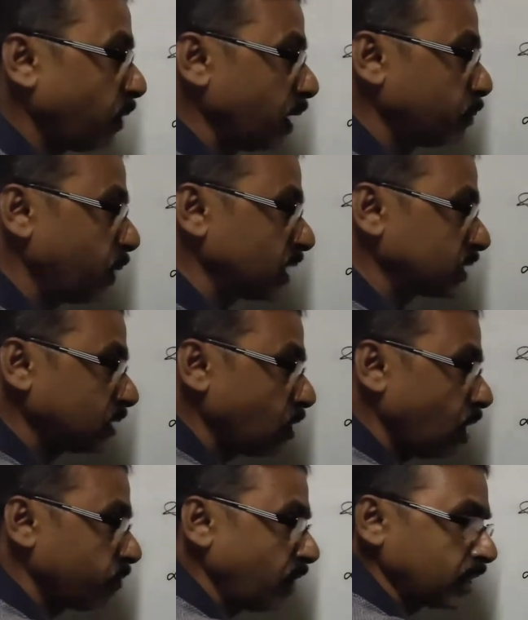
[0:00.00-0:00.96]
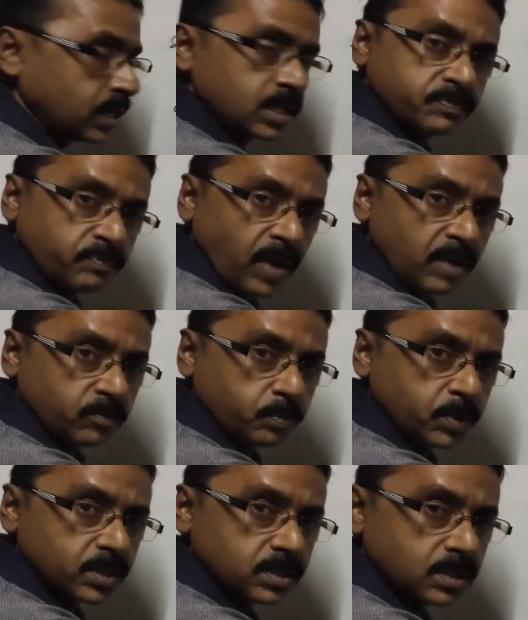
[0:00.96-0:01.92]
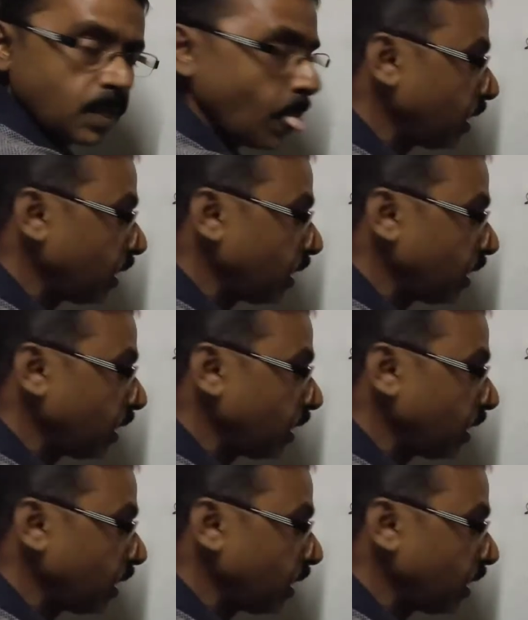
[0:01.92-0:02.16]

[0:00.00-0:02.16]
5% of 100 is 5 rupees.